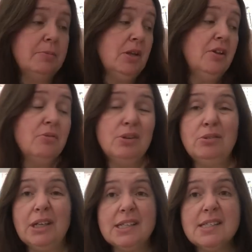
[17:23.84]
I'm the only one
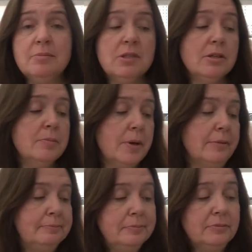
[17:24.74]
who likes them though, but
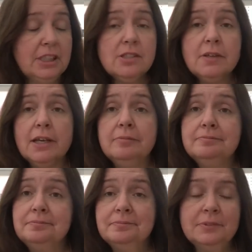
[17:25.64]
that's
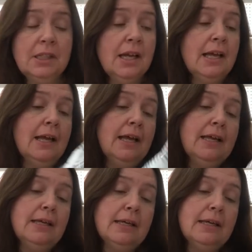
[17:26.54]
okay.